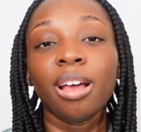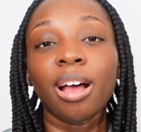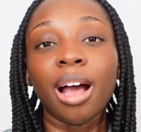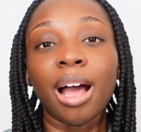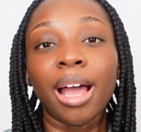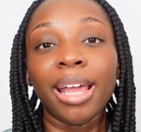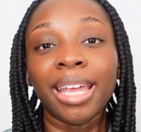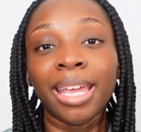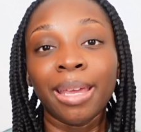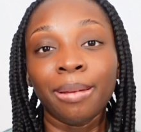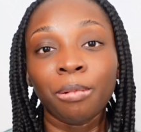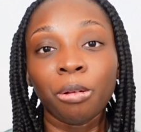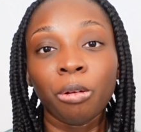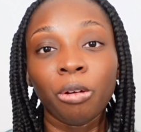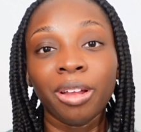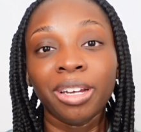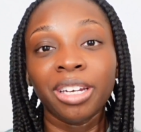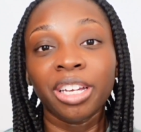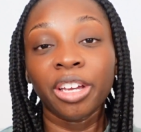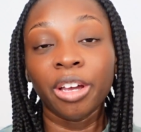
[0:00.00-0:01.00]
I am
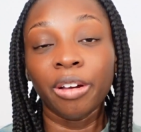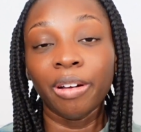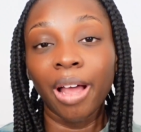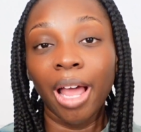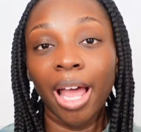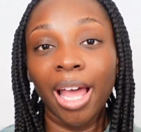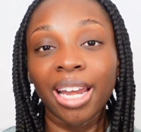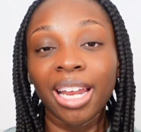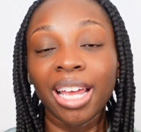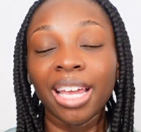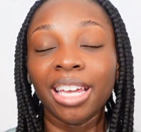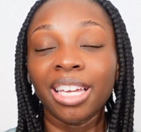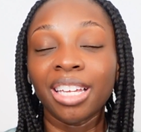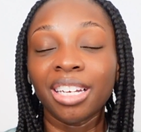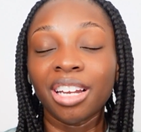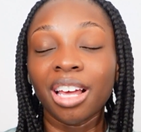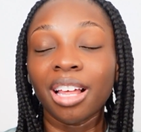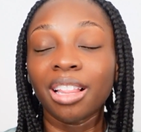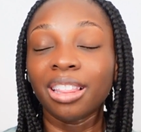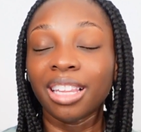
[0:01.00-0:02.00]
going to go ahead
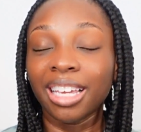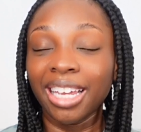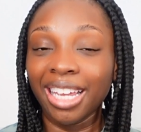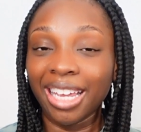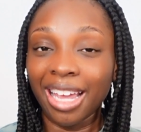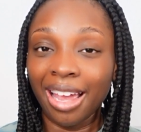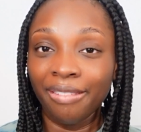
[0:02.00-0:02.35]
and link